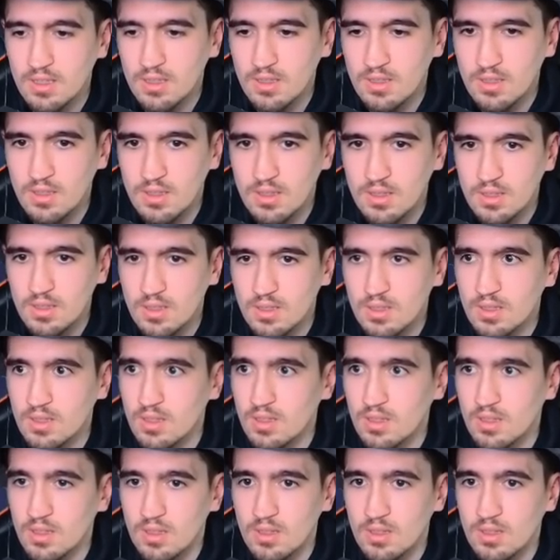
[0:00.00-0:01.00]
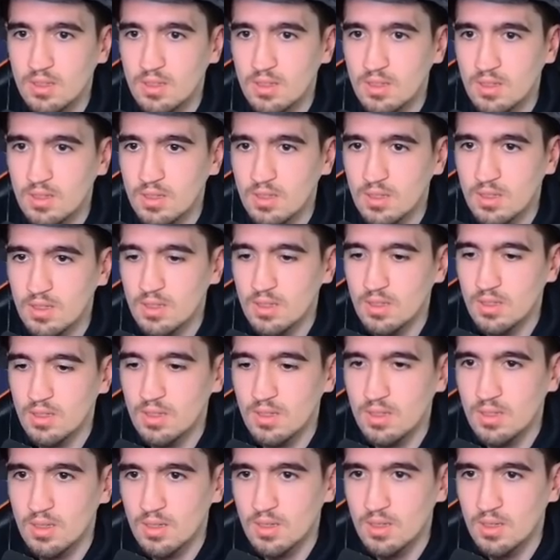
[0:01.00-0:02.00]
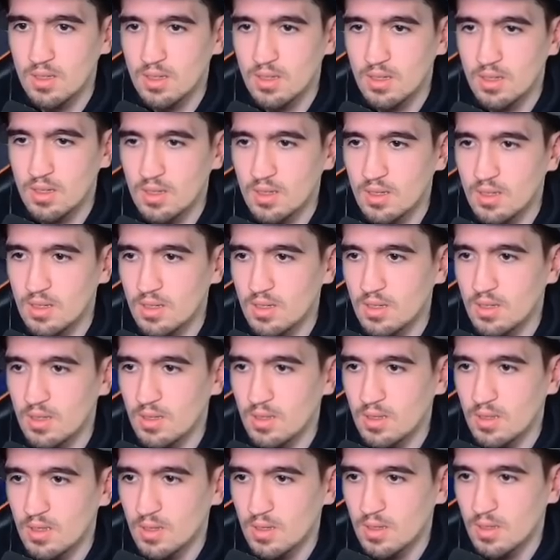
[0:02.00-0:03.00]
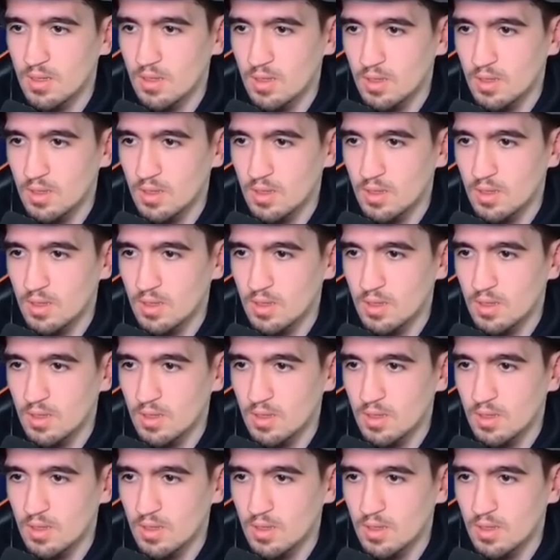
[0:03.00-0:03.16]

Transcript: Nobody speaks.